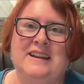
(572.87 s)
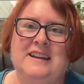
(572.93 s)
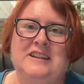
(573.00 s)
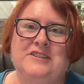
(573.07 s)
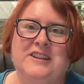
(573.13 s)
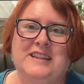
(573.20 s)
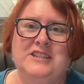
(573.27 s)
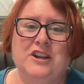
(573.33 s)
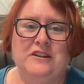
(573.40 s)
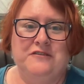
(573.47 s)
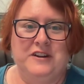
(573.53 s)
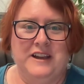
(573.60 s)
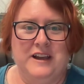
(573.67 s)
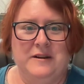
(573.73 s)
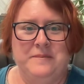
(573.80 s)
So that's all
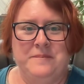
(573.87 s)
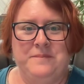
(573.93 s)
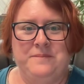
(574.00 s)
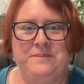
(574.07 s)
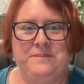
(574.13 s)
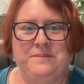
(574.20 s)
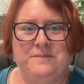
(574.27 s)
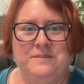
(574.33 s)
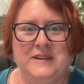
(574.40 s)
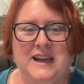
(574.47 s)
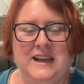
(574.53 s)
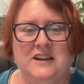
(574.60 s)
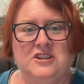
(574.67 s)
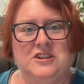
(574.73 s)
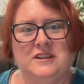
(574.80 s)
for now.
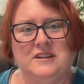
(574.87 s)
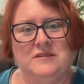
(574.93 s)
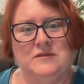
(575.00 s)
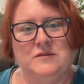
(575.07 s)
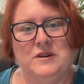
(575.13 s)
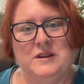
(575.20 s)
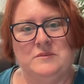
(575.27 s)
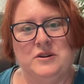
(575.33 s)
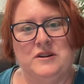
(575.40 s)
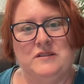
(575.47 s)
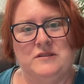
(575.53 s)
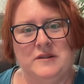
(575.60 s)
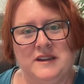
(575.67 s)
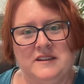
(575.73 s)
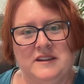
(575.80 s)
Actually, one more
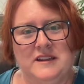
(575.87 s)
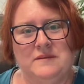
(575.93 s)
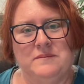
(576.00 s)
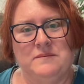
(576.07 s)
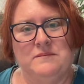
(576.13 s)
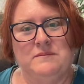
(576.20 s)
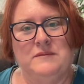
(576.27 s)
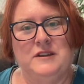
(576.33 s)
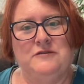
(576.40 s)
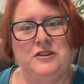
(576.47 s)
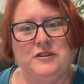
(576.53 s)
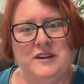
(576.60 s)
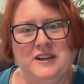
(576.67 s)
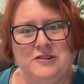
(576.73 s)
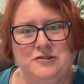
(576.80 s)
quick thing. If
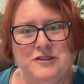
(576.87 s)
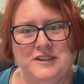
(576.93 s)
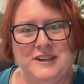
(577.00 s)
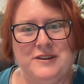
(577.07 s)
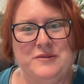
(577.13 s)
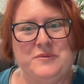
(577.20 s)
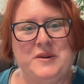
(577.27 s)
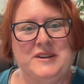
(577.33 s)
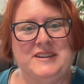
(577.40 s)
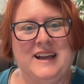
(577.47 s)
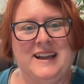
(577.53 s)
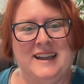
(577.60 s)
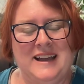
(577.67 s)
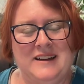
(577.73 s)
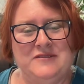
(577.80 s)
you're interested in what
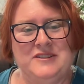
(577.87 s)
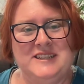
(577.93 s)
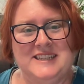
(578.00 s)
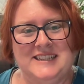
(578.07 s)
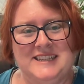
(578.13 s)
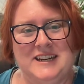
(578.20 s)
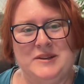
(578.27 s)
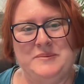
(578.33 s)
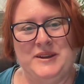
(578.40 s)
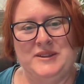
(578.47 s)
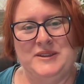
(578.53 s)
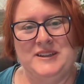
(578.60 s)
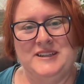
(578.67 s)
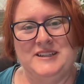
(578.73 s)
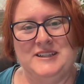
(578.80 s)
I have to say
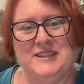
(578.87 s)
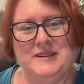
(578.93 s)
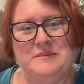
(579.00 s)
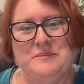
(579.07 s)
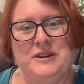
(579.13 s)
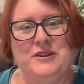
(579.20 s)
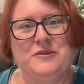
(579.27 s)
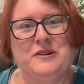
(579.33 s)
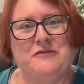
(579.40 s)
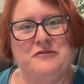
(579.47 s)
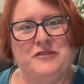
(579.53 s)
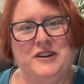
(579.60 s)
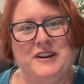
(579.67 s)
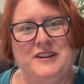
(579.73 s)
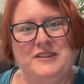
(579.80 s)
about this, but you're
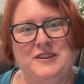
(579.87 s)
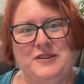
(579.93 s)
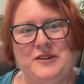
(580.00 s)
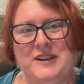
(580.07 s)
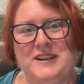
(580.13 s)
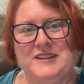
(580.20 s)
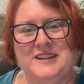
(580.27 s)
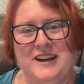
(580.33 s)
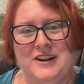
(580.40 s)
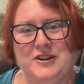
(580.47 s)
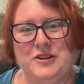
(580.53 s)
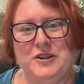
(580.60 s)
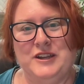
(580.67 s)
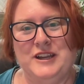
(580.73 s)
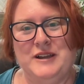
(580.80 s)
afraid that you'll get tired
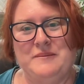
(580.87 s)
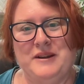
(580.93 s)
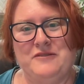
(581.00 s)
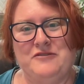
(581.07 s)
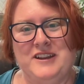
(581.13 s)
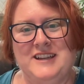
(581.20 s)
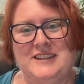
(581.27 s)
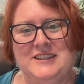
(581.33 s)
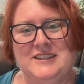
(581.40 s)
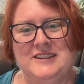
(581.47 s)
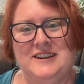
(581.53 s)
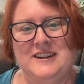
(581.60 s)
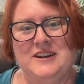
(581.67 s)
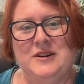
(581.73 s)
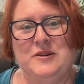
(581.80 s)
of looking at my face,
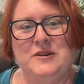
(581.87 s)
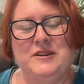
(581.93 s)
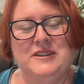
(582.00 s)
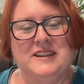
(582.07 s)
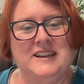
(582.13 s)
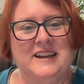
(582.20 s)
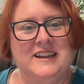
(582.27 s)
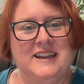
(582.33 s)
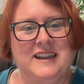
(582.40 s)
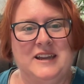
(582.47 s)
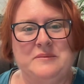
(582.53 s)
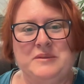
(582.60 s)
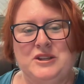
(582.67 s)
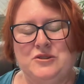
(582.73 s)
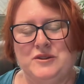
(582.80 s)
or you think I
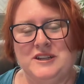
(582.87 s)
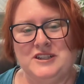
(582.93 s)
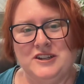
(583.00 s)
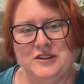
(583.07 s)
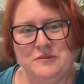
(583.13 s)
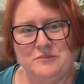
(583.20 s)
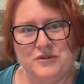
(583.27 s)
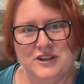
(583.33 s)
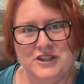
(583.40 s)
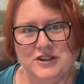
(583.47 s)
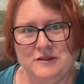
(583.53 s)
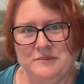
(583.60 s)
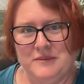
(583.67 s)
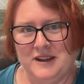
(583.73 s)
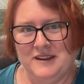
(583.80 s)
can't be trusted to brush
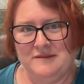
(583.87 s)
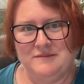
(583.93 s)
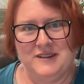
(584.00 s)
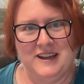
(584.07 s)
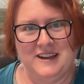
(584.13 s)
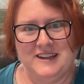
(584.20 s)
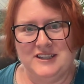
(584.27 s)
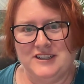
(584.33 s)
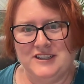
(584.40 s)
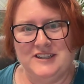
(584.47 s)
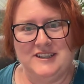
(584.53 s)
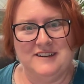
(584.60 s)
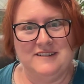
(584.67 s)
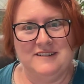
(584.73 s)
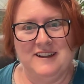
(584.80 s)
up my
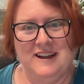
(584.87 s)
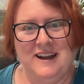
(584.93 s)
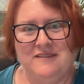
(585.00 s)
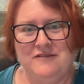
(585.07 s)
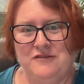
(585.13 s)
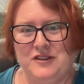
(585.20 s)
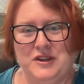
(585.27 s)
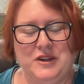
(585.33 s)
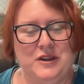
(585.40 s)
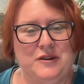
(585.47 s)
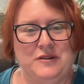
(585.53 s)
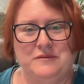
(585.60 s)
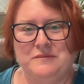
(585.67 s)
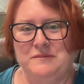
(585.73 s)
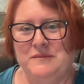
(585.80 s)
non-existent
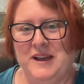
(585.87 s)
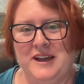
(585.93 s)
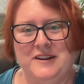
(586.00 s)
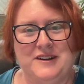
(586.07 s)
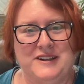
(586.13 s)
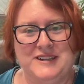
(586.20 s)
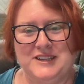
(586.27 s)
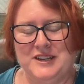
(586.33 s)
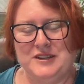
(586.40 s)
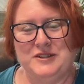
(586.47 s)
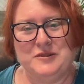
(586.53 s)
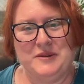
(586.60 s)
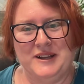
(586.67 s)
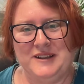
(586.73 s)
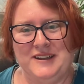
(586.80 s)
video editing skills
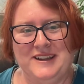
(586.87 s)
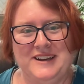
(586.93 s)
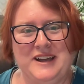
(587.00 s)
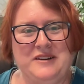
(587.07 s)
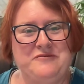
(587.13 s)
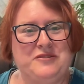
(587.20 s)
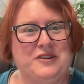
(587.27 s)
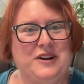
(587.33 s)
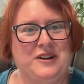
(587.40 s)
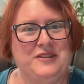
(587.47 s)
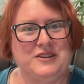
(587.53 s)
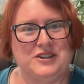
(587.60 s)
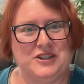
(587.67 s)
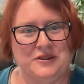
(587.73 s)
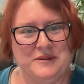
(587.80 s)
quickly enough for all
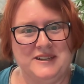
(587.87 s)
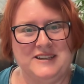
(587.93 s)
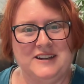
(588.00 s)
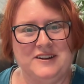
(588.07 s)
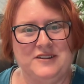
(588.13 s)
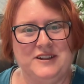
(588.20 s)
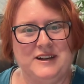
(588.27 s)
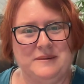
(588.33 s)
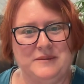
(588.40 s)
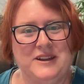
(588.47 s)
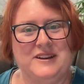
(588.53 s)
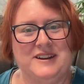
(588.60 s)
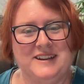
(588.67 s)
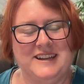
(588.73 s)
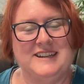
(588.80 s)
the show and tell that I'm
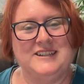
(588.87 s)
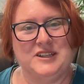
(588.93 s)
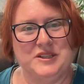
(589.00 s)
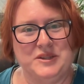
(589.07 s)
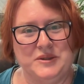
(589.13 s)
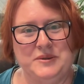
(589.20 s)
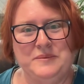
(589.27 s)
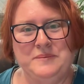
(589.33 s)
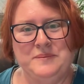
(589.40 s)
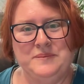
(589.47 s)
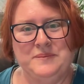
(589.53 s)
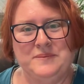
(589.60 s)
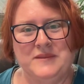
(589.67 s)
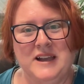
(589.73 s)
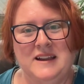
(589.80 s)
going to need to do,
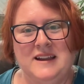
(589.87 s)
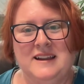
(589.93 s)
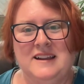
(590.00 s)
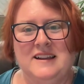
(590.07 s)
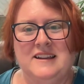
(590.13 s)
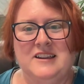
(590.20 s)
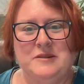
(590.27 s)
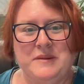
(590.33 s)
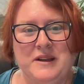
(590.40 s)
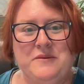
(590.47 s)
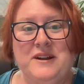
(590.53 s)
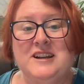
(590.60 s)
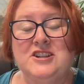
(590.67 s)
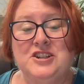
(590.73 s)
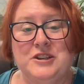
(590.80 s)
you might
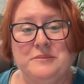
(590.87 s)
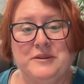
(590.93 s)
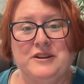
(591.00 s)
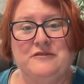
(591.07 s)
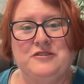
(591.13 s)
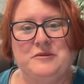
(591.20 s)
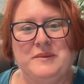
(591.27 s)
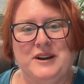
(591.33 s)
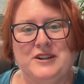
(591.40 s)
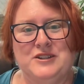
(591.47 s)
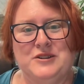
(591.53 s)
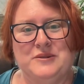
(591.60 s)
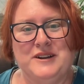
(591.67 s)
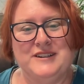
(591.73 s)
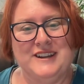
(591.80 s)
want to chip in a few bucks
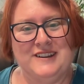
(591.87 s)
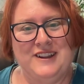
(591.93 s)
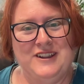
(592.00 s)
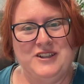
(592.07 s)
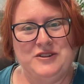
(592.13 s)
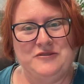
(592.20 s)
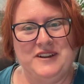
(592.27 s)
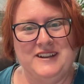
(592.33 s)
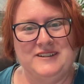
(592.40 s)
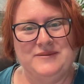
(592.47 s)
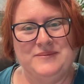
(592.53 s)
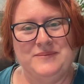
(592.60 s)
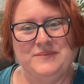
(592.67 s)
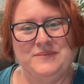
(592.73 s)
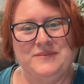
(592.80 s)
to our technology fund.
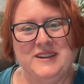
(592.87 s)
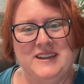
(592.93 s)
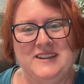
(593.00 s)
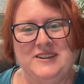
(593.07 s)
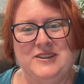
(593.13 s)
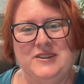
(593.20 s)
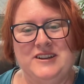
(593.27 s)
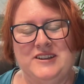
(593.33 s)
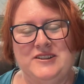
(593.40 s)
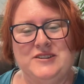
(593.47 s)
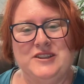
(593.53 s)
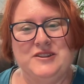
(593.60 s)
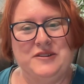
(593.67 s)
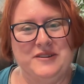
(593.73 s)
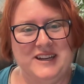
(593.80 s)
You can use
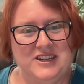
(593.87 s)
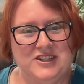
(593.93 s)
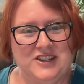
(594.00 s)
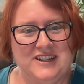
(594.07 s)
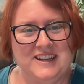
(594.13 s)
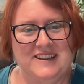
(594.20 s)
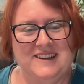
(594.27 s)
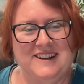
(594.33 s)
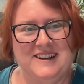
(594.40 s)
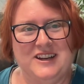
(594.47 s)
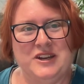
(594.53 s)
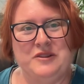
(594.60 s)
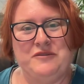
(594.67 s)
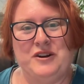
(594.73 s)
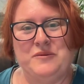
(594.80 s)
the donation link on
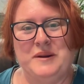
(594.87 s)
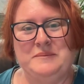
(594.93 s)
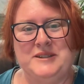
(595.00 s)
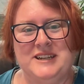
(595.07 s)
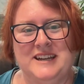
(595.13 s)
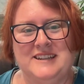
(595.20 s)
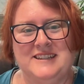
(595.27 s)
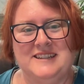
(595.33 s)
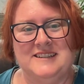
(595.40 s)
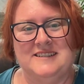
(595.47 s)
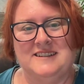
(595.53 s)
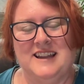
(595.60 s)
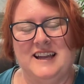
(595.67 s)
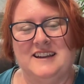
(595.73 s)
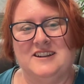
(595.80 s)
any of our websites
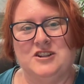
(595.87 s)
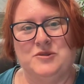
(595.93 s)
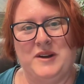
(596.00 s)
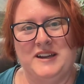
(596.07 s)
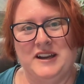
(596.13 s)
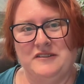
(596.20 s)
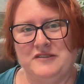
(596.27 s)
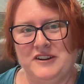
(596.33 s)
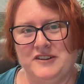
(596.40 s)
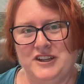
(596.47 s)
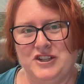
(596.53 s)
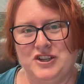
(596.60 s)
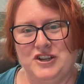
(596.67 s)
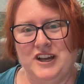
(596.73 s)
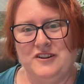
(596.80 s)
like
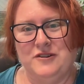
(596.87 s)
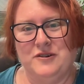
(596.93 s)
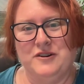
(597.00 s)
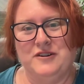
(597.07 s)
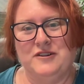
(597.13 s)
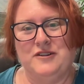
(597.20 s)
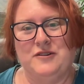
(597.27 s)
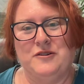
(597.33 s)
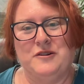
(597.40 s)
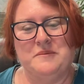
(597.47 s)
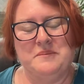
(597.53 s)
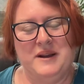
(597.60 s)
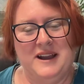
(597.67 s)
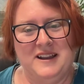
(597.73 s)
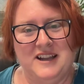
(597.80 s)
dryeyefoundation.org or
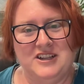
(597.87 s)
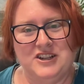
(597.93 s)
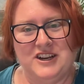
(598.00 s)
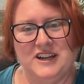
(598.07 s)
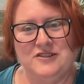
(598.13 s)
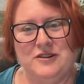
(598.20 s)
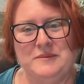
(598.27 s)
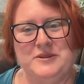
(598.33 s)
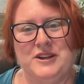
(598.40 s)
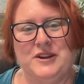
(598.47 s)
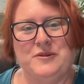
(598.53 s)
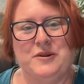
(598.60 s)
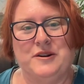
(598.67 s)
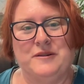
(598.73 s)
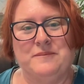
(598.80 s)

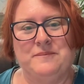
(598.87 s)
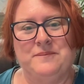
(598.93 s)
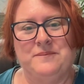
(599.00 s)
biologiceyedrops.org.